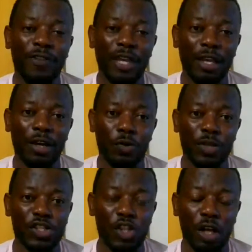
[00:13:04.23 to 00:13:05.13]
the
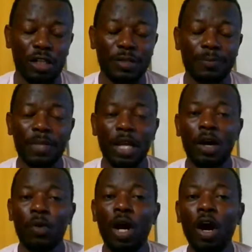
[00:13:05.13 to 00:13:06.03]
result.
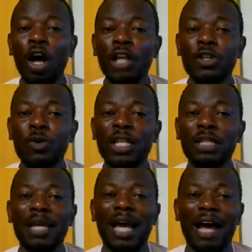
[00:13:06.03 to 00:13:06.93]
We're also
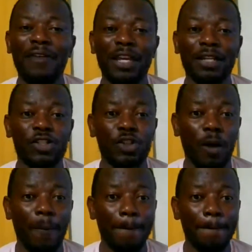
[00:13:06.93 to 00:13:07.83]
going to be having
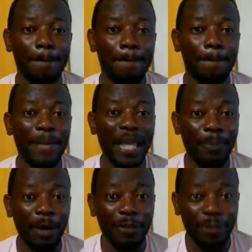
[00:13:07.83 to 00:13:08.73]
some
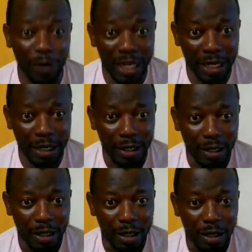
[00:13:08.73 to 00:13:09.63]
paper 3
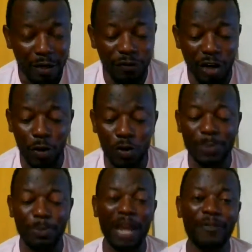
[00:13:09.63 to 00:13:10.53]
for
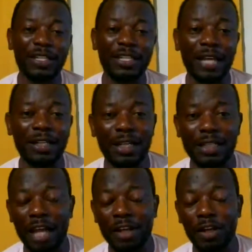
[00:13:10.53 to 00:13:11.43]
those private
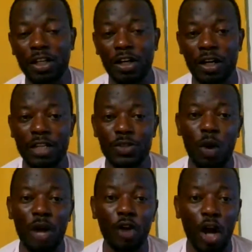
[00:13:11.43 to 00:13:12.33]
candidate adult learners
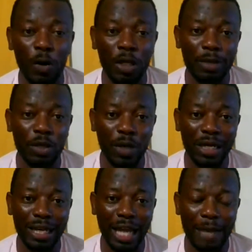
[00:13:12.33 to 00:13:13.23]
who are not going to be
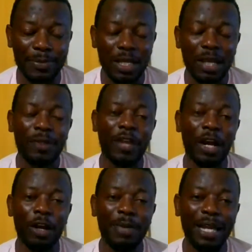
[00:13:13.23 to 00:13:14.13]
doing labs.
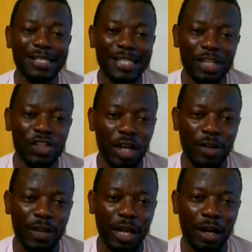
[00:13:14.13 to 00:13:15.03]
There will be a
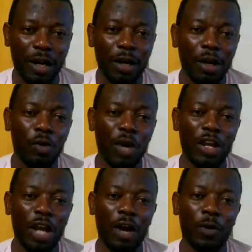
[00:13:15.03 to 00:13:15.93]
section there
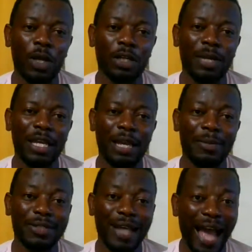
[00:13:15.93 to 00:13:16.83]
where you are going to be
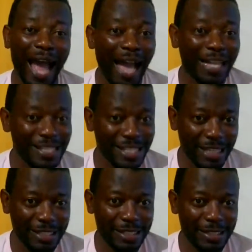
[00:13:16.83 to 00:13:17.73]
able to
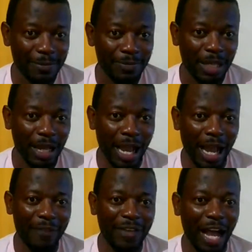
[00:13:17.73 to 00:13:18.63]
access
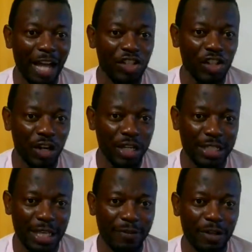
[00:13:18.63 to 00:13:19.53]
the
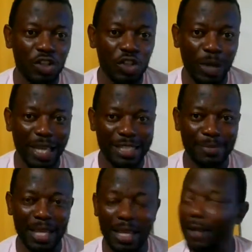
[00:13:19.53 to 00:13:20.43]
alternative to
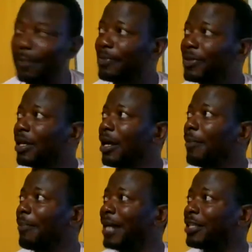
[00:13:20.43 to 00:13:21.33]
SBA.
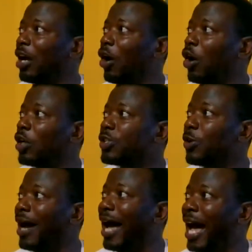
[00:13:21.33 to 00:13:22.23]
Might I
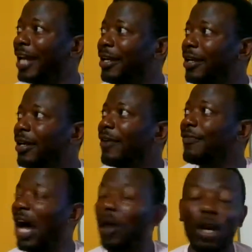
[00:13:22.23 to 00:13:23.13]
also add
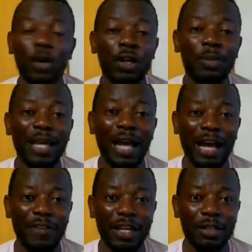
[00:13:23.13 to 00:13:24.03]
that we're going to be
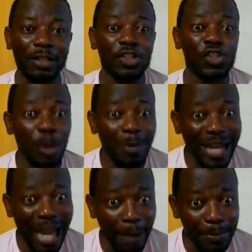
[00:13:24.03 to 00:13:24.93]
having some
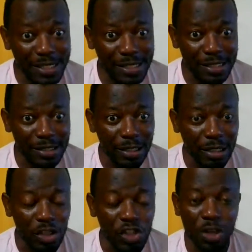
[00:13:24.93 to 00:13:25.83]
labs.
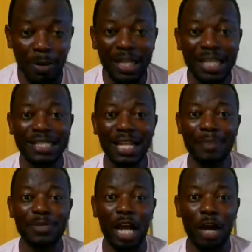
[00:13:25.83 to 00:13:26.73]
Some of these
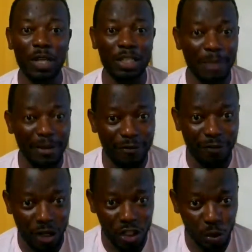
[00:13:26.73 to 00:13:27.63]
labs are going to be
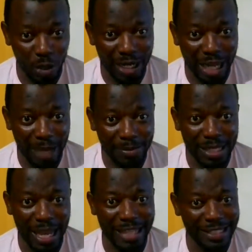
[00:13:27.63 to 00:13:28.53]
virtual
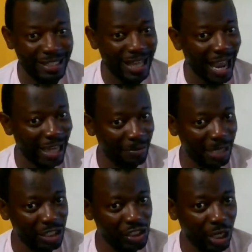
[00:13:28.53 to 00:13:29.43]
labs, as in
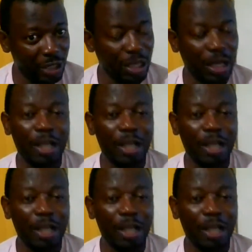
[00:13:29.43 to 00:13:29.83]
animation.